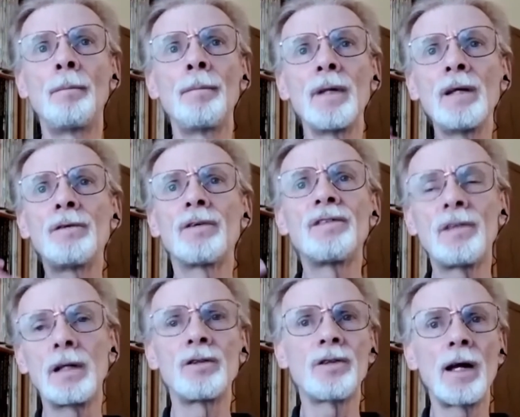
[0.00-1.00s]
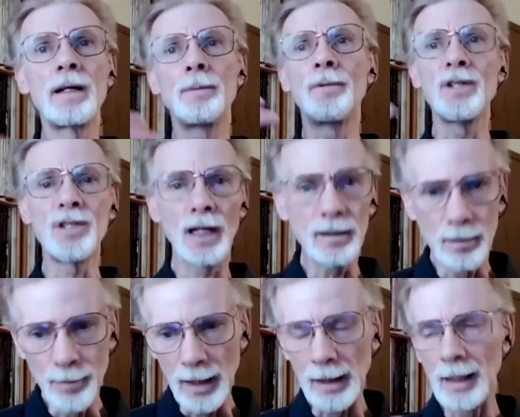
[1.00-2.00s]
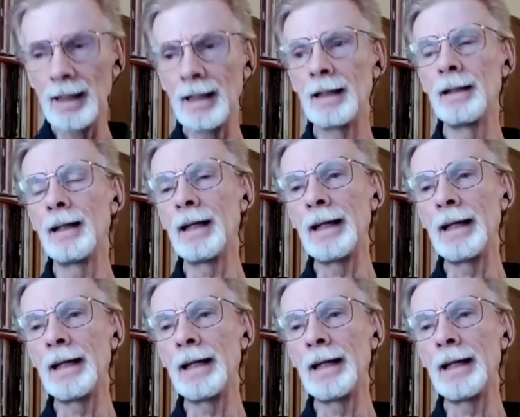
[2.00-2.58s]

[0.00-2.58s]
interested in trying to project to me. And